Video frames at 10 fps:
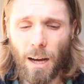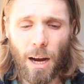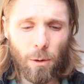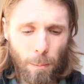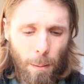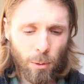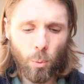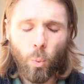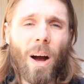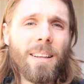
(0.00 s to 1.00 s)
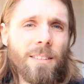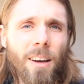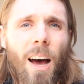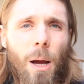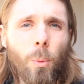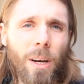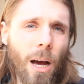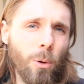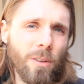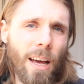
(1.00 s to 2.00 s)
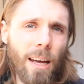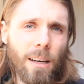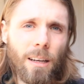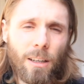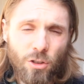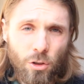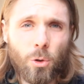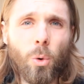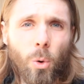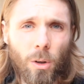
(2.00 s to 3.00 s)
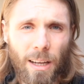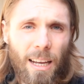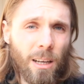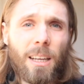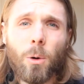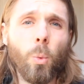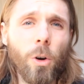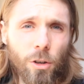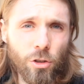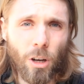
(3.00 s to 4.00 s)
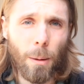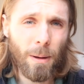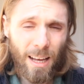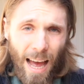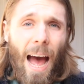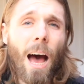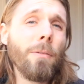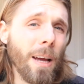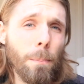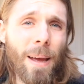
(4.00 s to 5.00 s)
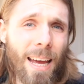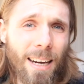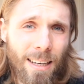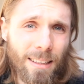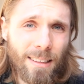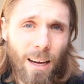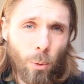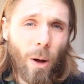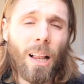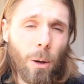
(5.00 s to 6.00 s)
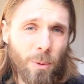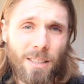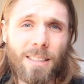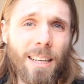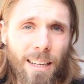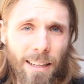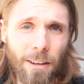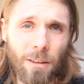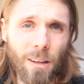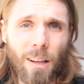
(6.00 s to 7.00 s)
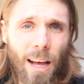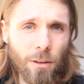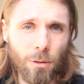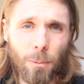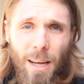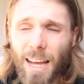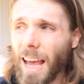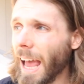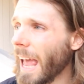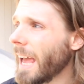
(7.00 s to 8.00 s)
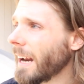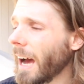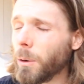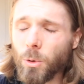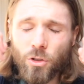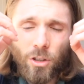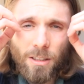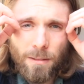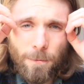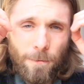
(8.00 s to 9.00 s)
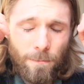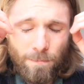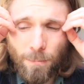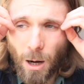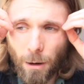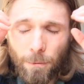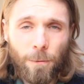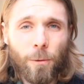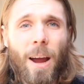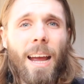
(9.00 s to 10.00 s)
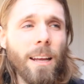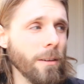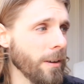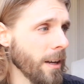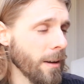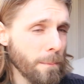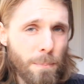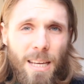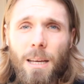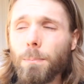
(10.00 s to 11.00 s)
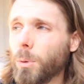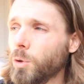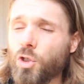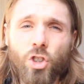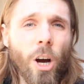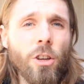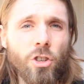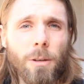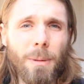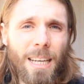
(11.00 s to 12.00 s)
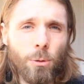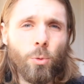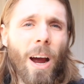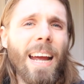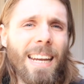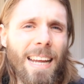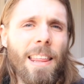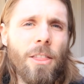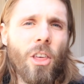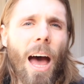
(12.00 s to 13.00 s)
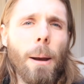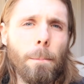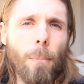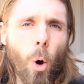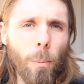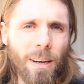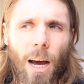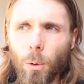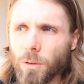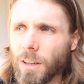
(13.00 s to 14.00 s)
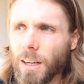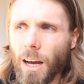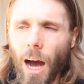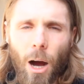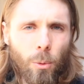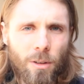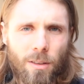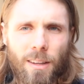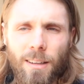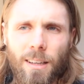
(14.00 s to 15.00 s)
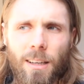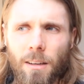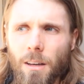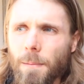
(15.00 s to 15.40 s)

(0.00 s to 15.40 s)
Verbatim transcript: I remember one time when I was at school at, in a workshop having a panic attack while I was sitting there in the classroom. And I was just afraid of people judging me right in that moment. I was, I was thinking,